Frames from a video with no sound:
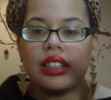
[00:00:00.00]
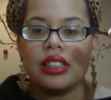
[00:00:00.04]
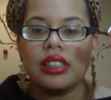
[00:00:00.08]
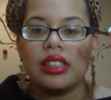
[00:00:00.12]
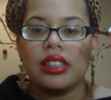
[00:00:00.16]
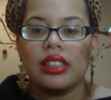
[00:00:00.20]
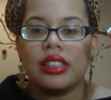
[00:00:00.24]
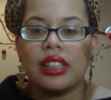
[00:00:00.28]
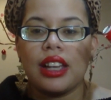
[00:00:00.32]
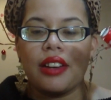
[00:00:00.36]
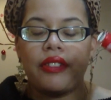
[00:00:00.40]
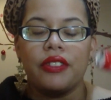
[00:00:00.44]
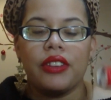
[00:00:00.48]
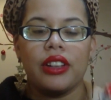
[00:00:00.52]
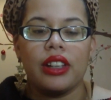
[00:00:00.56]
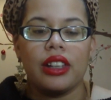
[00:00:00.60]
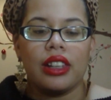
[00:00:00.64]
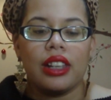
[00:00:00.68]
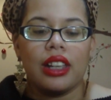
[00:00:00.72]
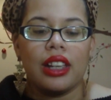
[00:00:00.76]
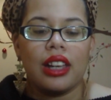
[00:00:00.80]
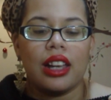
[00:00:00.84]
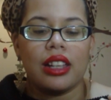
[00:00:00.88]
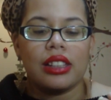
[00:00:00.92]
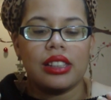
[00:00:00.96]
It's
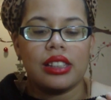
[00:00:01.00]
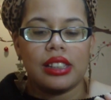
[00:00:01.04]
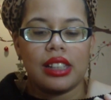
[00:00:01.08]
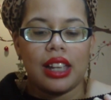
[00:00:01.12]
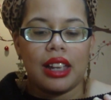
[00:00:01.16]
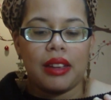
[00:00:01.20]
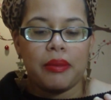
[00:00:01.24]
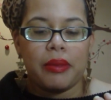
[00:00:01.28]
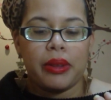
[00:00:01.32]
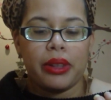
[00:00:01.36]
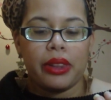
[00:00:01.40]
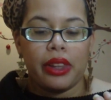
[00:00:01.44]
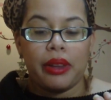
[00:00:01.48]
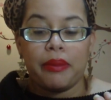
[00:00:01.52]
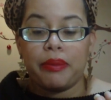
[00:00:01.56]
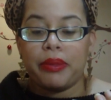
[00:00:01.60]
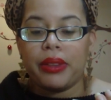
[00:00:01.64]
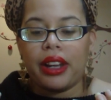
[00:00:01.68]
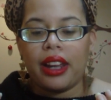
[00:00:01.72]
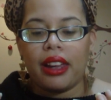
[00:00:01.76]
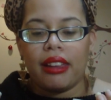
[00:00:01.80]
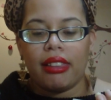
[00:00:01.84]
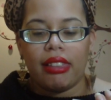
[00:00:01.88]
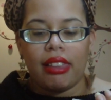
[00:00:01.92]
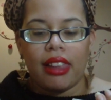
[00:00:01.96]
definitely a statement lip
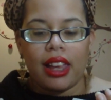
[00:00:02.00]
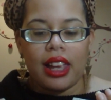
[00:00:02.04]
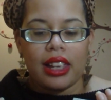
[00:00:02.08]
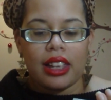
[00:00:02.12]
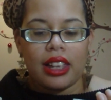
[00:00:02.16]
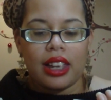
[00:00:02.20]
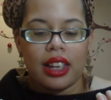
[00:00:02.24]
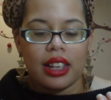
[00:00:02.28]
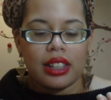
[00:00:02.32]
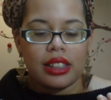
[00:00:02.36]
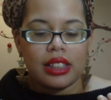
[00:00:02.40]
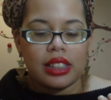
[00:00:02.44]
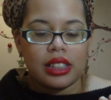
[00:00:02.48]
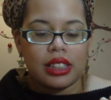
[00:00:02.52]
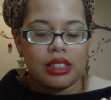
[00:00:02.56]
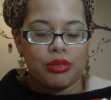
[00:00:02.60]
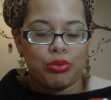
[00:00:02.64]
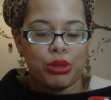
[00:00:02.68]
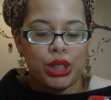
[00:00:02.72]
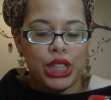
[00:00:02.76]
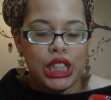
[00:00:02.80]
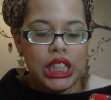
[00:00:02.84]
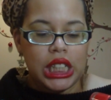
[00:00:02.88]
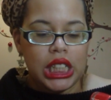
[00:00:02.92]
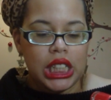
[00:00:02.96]
that I like. It's
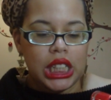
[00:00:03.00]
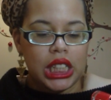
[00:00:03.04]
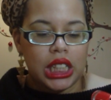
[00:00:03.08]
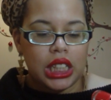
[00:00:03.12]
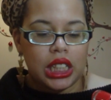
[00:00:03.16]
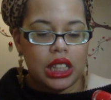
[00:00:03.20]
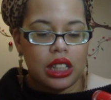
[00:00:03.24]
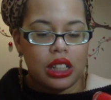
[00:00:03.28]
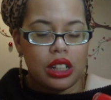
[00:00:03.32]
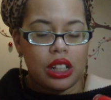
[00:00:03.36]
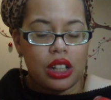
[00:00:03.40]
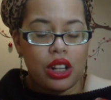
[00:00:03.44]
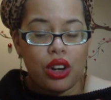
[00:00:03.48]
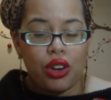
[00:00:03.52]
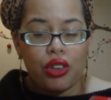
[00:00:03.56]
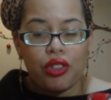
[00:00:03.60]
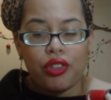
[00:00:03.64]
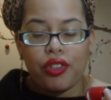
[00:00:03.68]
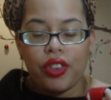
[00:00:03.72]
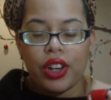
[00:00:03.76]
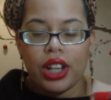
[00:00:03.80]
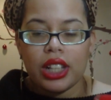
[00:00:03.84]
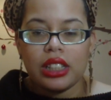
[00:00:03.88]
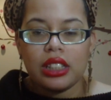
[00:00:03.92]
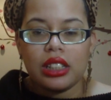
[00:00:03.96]
pretty no
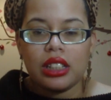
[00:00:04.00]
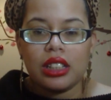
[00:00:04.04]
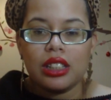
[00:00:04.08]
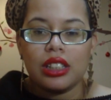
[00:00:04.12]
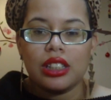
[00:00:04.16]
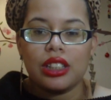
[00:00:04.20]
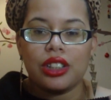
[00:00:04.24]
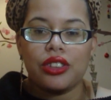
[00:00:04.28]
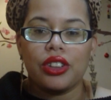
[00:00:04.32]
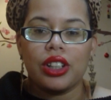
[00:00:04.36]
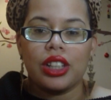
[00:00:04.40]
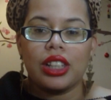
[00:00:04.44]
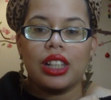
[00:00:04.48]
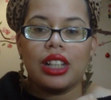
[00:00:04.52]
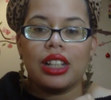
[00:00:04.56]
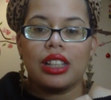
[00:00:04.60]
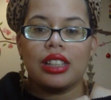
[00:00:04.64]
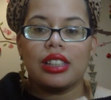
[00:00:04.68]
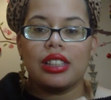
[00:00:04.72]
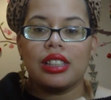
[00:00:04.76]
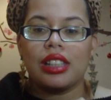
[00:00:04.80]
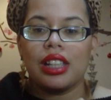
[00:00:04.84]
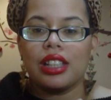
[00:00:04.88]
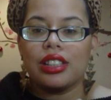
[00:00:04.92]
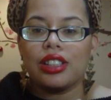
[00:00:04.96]
fuss considering that
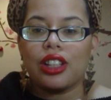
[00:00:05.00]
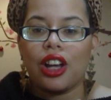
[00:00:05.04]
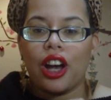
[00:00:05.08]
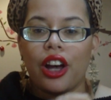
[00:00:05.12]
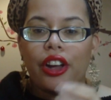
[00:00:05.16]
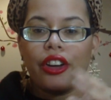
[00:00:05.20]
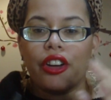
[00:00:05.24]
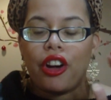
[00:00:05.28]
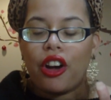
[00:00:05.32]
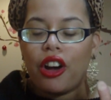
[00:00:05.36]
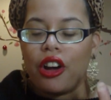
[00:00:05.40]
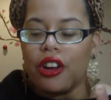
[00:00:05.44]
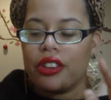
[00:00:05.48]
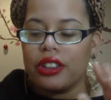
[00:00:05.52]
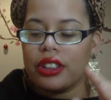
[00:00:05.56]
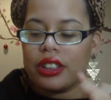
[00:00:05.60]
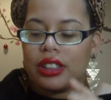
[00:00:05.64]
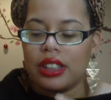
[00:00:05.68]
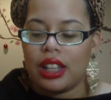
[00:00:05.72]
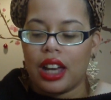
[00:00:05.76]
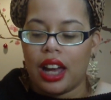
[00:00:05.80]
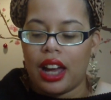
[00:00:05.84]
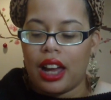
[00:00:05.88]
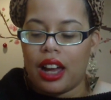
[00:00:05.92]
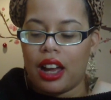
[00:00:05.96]
it stays on all the
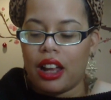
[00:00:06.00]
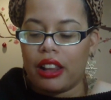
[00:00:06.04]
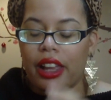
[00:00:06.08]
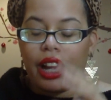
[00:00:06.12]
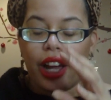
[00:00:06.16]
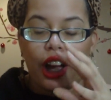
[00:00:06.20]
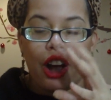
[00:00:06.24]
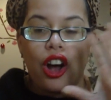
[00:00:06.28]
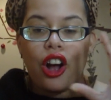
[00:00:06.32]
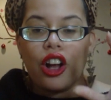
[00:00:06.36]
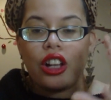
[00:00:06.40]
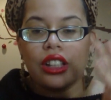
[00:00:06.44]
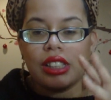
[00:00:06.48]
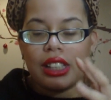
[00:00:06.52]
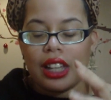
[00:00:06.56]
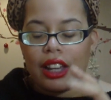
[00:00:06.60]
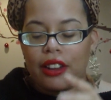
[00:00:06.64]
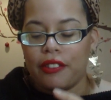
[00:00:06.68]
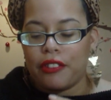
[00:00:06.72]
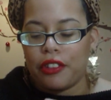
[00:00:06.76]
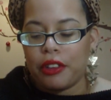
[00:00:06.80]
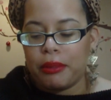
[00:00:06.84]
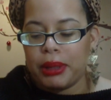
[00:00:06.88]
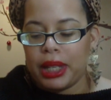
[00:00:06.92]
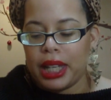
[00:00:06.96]
time, like all
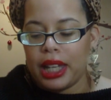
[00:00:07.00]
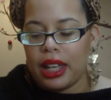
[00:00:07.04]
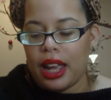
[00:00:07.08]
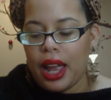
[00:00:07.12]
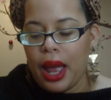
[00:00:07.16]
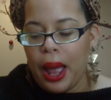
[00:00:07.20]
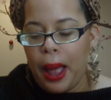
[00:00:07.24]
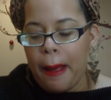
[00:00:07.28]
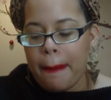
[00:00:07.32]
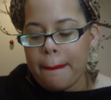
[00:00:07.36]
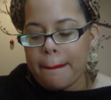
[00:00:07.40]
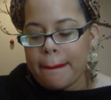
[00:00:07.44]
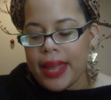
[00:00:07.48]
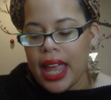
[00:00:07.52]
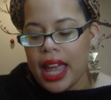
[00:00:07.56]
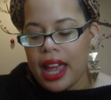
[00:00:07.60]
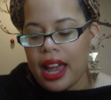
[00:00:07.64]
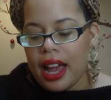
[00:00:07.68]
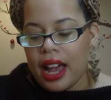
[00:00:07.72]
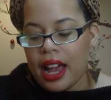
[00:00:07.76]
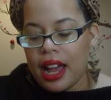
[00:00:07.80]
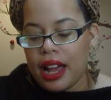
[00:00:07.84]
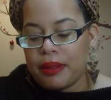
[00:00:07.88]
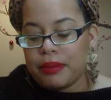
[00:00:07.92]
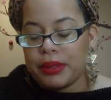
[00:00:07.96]
day for me.
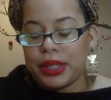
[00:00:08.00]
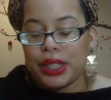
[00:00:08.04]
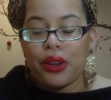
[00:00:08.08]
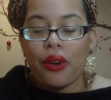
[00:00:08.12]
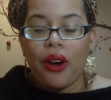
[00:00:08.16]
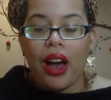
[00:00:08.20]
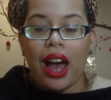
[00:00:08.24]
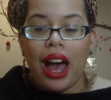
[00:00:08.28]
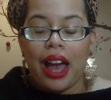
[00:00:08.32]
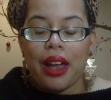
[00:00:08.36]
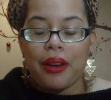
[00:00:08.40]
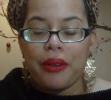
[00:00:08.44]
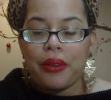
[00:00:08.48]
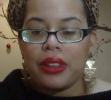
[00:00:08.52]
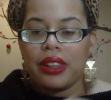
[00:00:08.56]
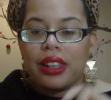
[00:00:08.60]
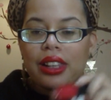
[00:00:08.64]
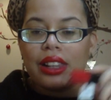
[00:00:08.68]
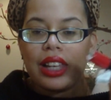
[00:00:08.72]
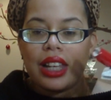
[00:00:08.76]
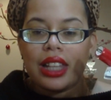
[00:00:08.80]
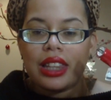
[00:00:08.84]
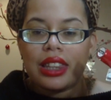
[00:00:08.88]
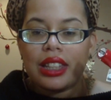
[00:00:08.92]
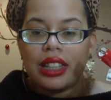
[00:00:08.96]
So I
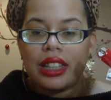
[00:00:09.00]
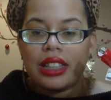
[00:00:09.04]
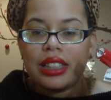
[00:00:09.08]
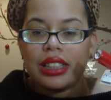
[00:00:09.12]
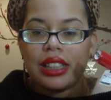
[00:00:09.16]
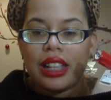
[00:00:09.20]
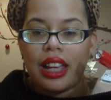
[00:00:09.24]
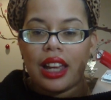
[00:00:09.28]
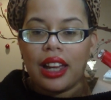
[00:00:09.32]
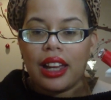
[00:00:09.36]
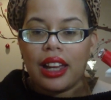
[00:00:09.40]
really like this,